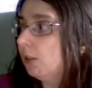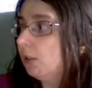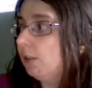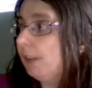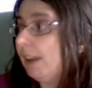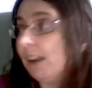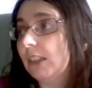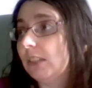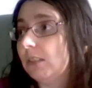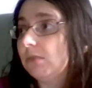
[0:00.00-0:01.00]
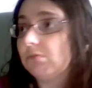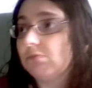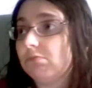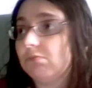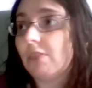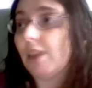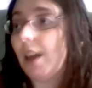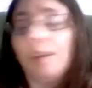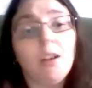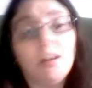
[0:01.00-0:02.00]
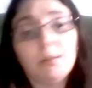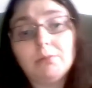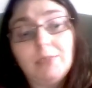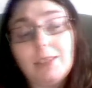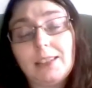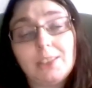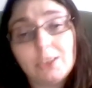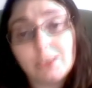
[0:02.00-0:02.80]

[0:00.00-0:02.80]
yeah, I don't know, it's just,